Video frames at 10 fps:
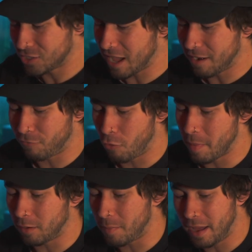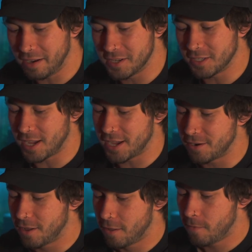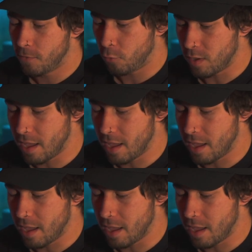It's got a full metal body design. We